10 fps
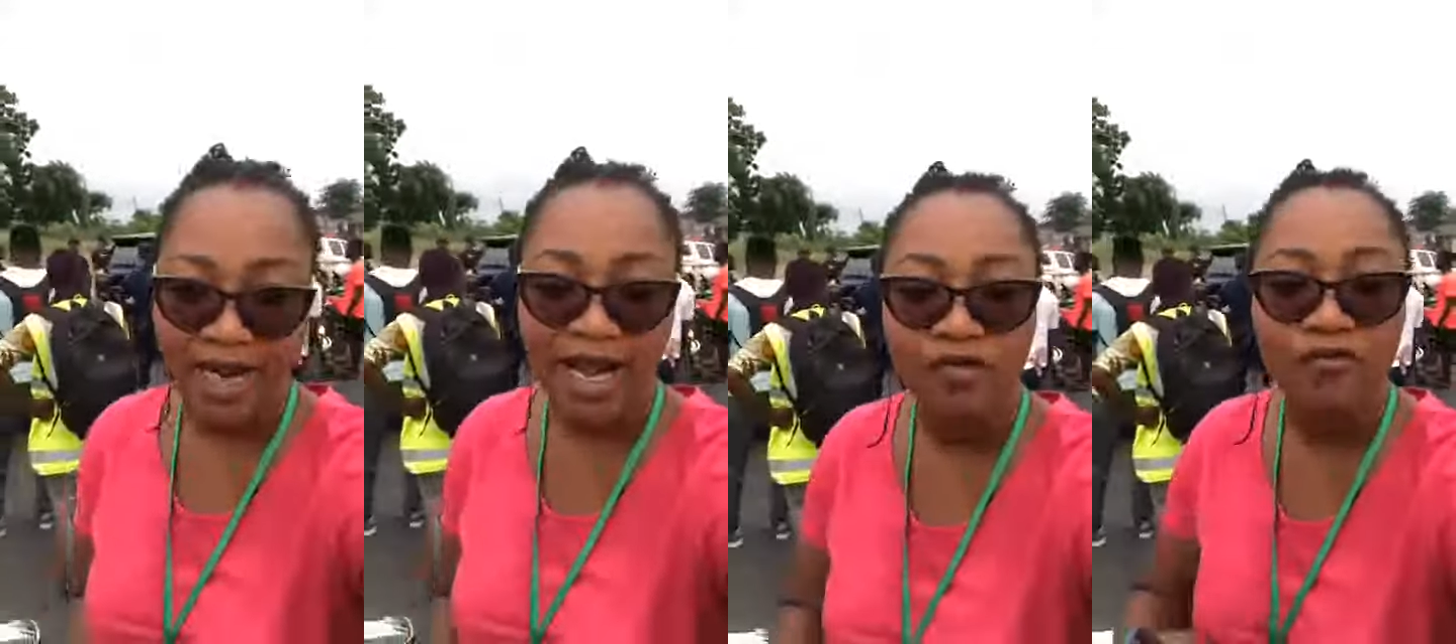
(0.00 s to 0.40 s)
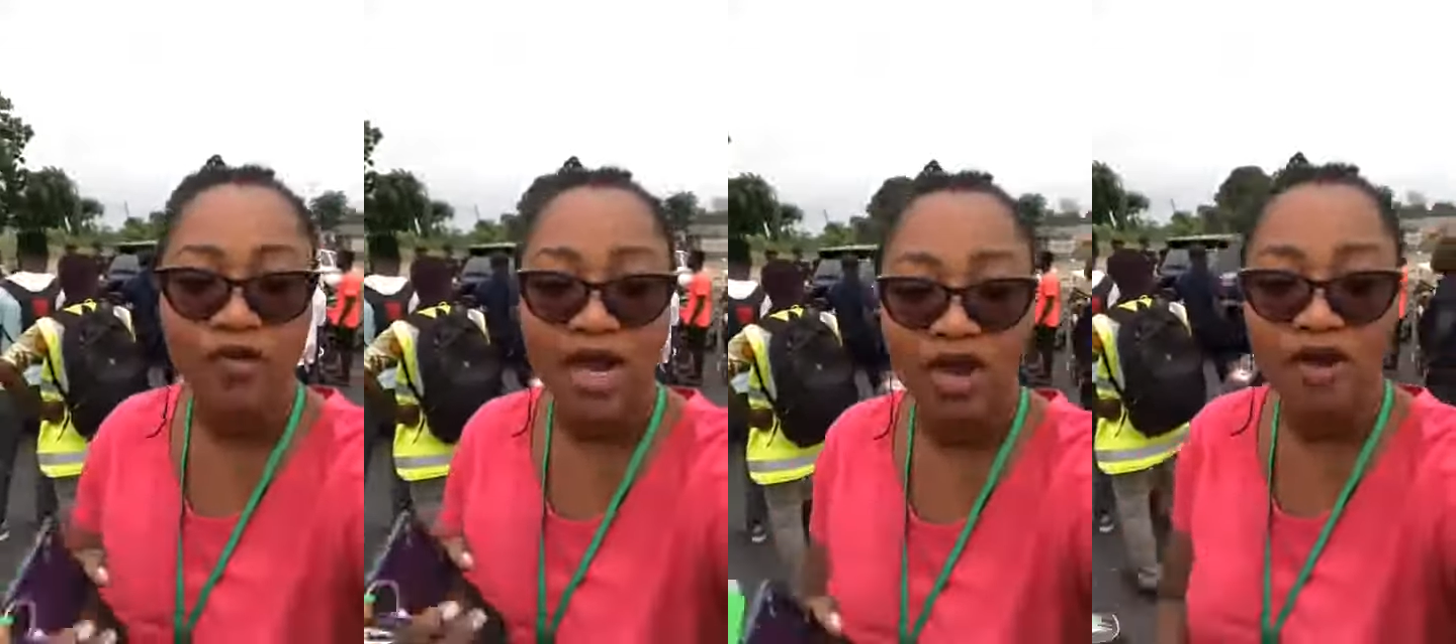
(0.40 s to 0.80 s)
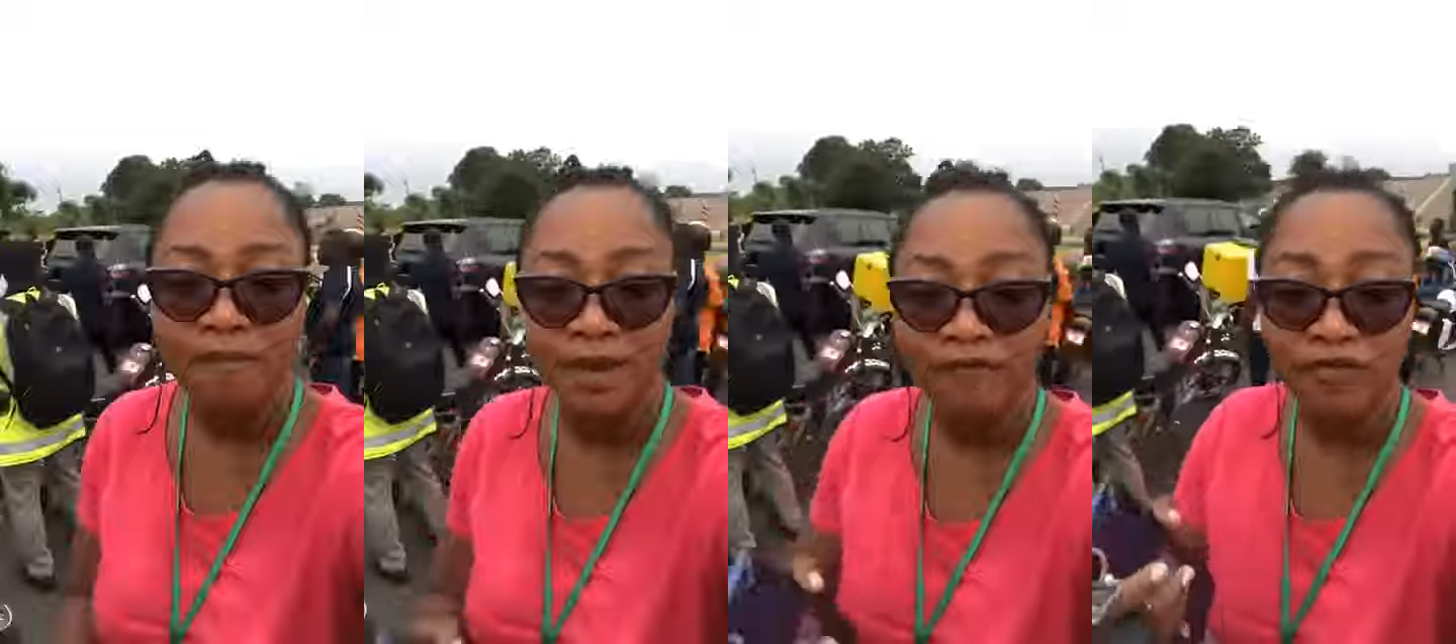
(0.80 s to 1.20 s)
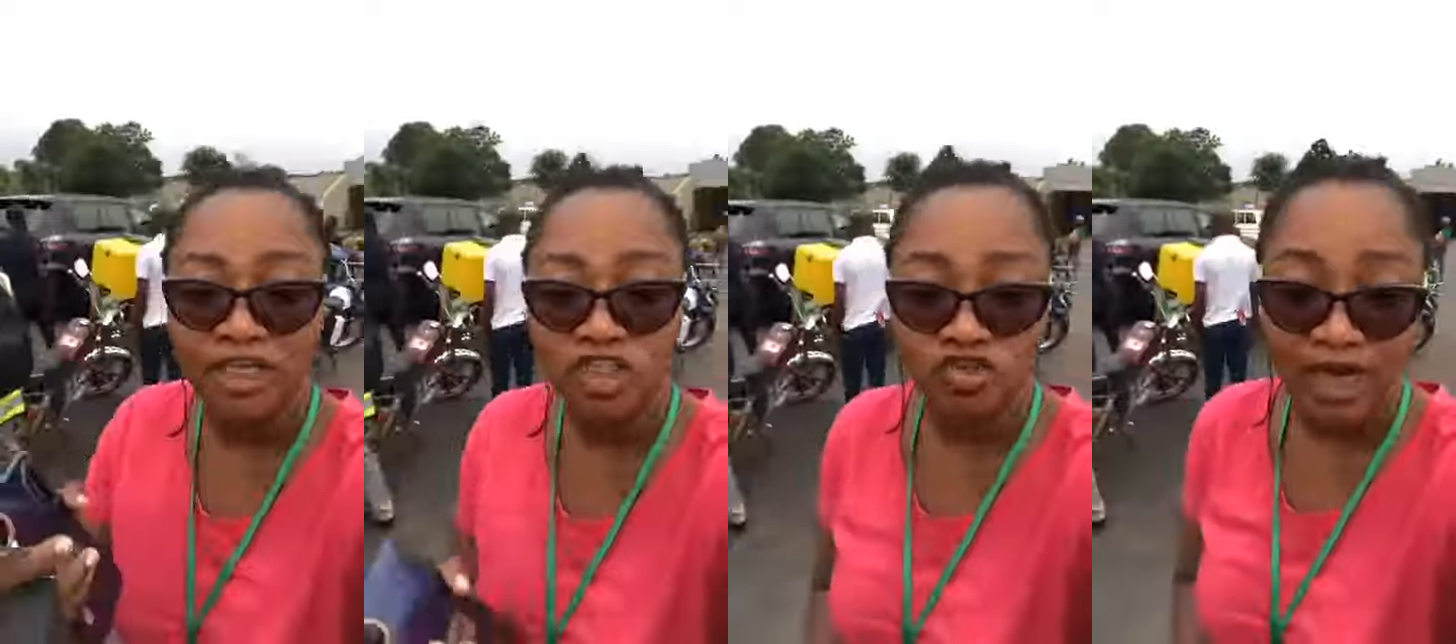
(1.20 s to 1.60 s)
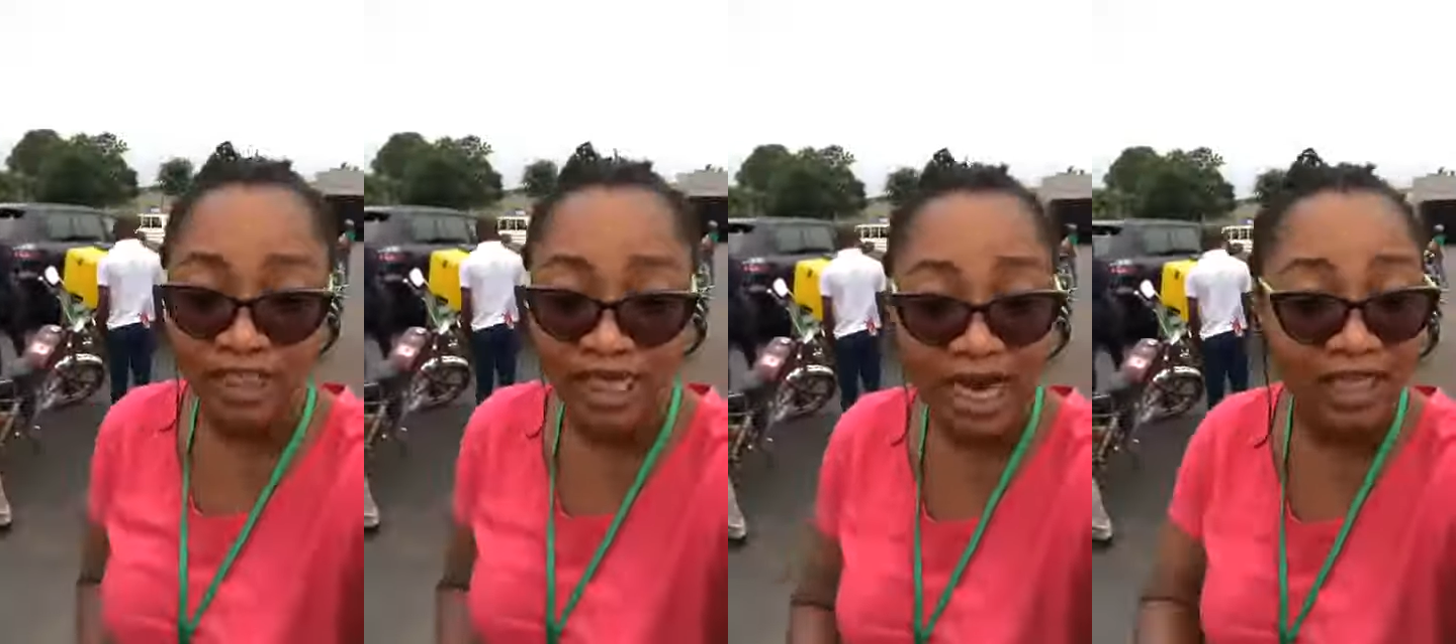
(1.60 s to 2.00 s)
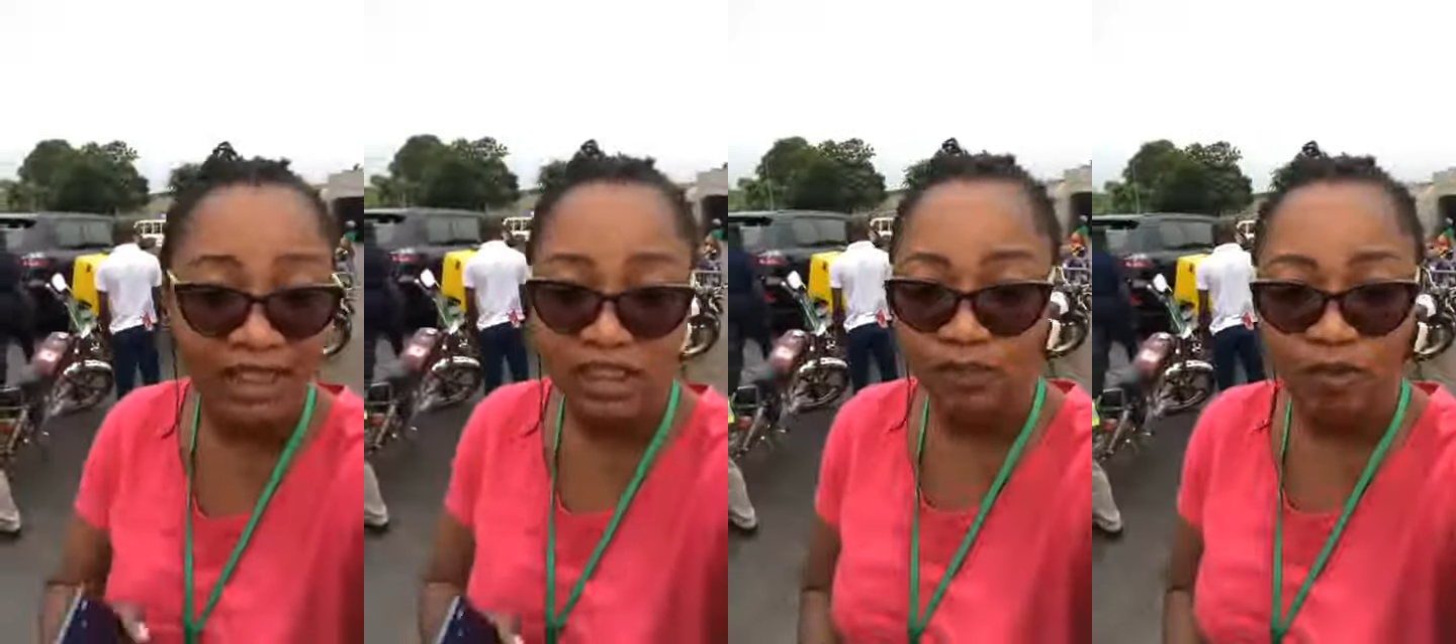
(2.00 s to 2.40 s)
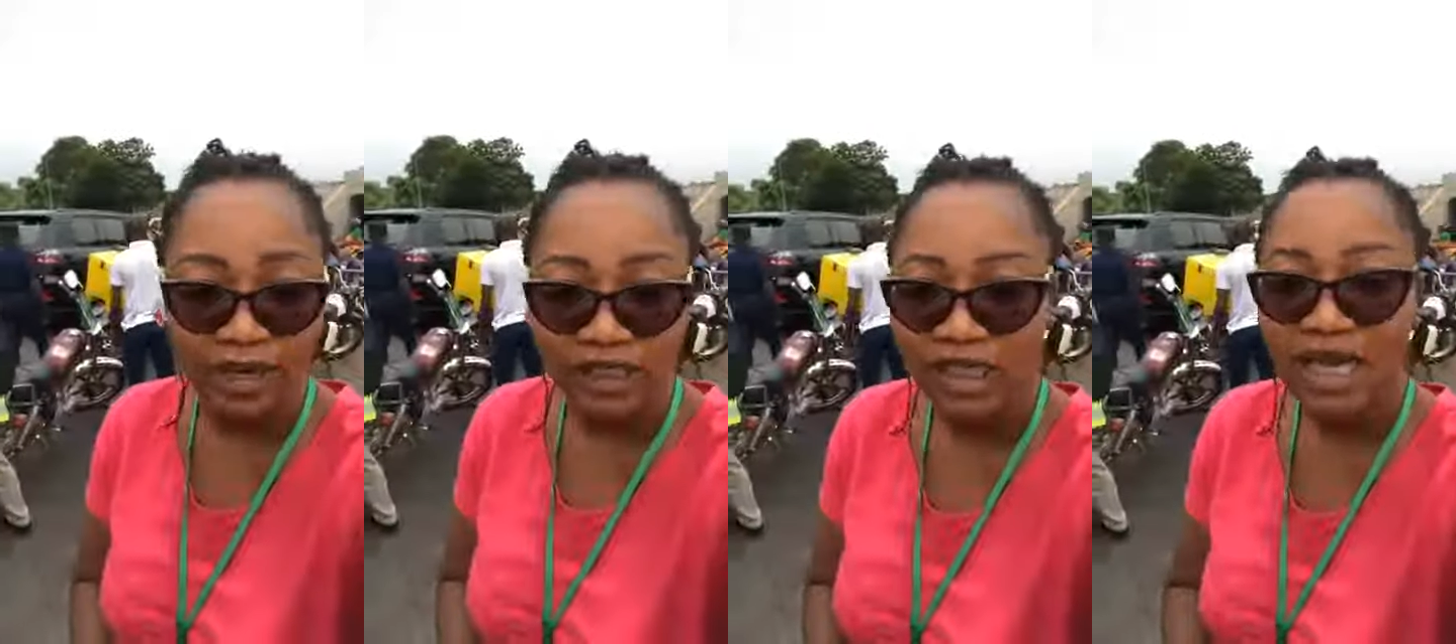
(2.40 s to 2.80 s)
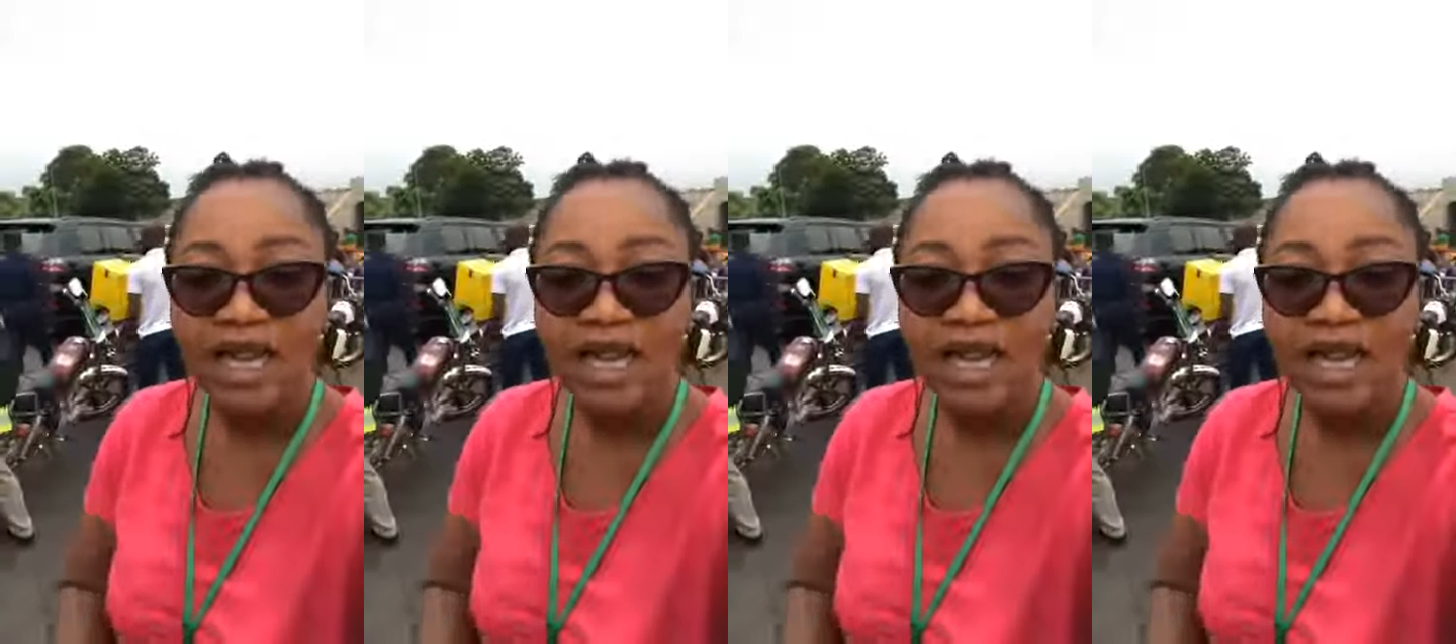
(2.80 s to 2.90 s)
and if we are going to be frustrated at this point,